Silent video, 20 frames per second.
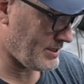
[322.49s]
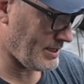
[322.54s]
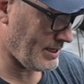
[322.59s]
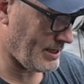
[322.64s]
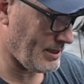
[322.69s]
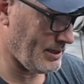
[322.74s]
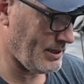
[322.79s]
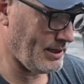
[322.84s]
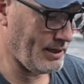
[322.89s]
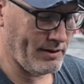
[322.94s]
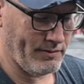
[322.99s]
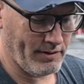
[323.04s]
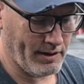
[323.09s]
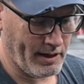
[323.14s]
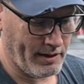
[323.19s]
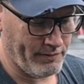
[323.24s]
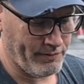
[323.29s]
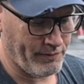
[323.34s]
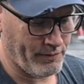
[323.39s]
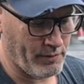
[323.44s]
taking the
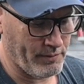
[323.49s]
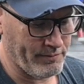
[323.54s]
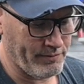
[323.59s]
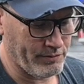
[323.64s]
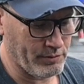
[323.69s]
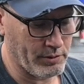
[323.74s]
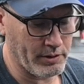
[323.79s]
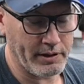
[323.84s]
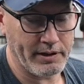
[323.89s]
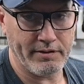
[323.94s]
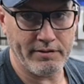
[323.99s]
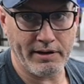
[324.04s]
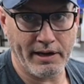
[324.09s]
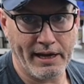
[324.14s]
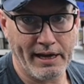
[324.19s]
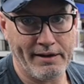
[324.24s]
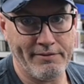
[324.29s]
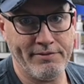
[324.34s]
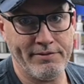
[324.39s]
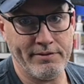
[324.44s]
EVA foam floor, because I
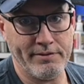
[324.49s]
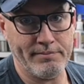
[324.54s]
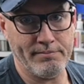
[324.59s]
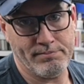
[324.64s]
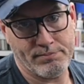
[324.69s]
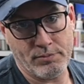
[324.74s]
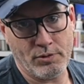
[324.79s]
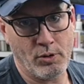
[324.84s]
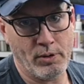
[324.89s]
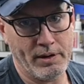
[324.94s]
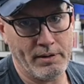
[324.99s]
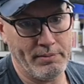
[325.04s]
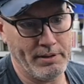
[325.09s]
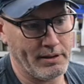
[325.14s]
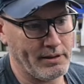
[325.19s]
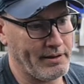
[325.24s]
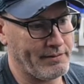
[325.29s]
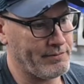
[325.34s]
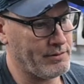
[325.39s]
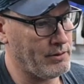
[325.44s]
have quite a
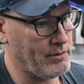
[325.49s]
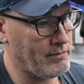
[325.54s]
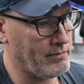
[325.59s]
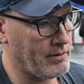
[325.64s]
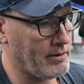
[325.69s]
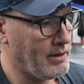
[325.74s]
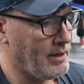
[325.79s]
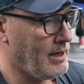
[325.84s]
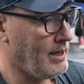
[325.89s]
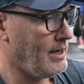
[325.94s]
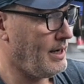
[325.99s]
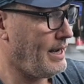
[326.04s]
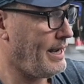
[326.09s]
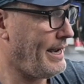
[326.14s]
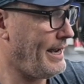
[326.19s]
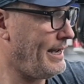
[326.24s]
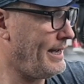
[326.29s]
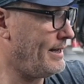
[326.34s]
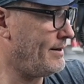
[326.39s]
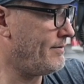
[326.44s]
bit left over,
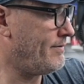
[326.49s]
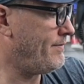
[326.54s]
and